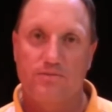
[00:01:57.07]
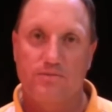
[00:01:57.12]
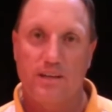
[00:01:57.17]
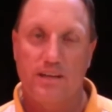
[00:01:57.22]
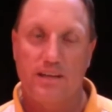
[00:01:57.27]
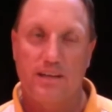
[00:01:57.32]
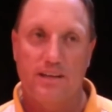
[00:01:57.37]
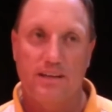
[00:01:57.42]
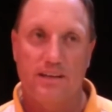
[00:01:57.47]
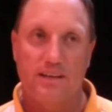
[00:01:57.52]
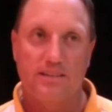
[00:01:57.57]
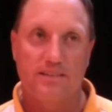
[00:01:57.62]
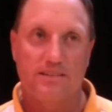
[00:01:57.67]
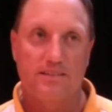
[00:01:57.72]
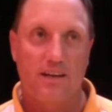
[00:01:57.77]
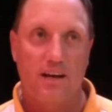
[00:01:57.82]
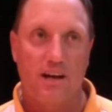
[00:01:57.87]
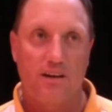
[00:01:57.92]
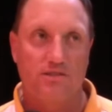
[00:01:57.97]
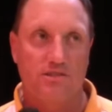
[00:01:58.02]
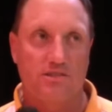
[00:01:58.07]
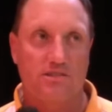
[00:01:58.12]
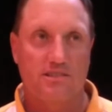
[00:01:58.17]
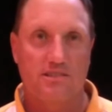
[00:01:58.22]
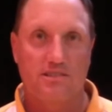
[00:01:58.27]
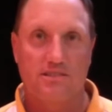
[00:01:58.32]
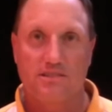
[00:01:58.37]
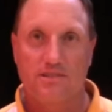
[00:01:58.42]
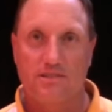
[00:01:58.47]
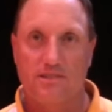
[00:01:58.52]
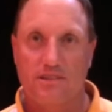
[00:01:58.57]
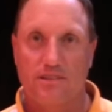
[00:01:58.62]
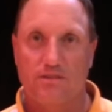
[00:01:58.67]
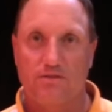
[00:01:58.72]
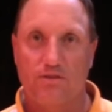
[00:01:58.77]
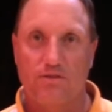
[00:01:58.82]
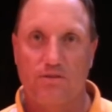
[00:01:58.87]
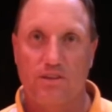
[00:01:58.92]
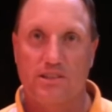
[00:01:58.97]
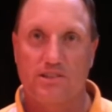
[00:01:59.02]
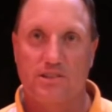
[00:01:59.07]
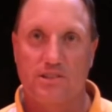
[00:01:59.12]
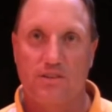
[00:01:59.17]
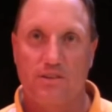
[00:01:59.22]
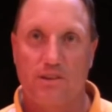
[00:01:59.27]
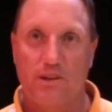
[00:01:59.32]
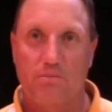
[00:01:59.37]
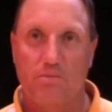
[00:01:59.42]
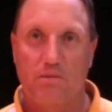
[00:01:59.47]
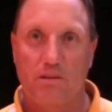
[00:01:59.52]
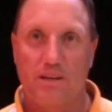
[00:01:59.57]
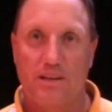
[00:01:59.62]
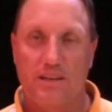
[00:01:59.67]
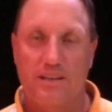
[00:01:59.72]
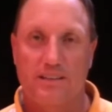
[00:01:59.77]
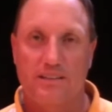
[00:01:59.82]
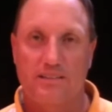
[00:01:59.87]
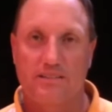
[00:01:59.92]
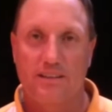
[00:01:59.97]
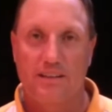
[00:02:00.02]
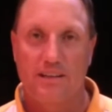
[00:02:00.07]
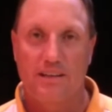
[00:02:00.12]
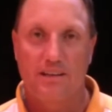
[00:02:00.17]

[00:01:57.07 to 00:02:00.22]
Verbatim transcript: And obviously, this is a reflection of their play, and